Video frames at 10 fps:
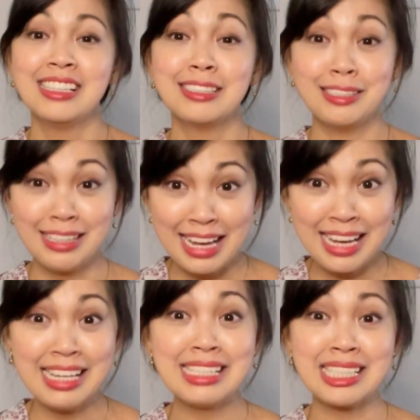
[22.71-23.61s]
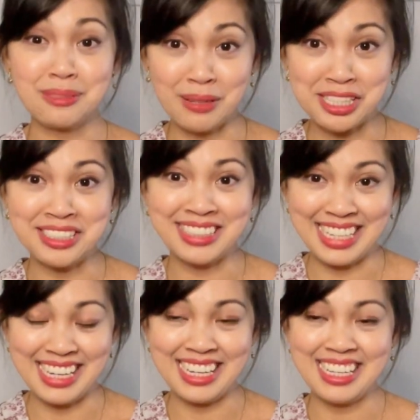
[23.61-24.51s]
Today is a special
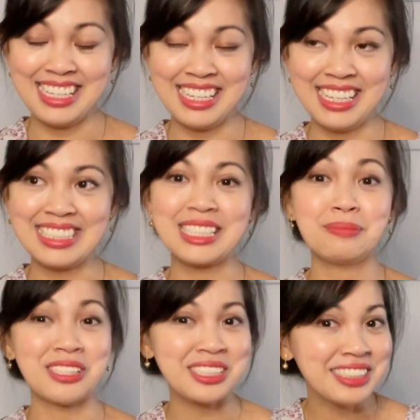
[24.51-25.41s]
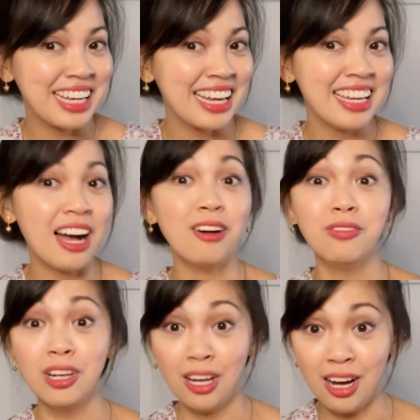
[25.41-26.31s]
day. It's a special day of
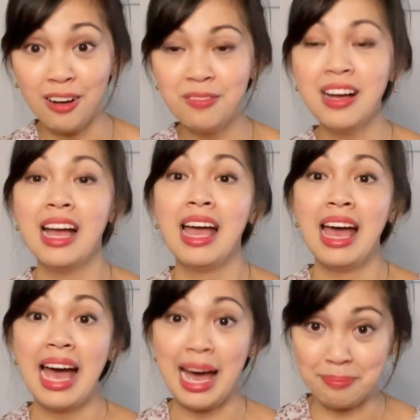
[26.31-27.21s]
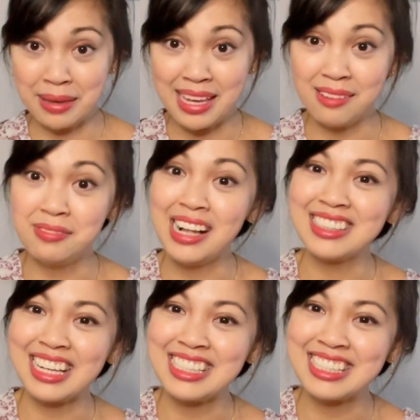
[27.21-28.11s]
love. Happy
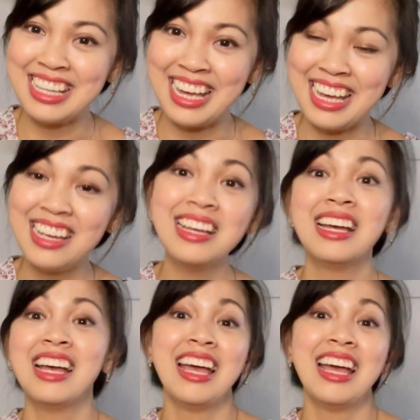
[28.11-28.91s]
Valentine's Day.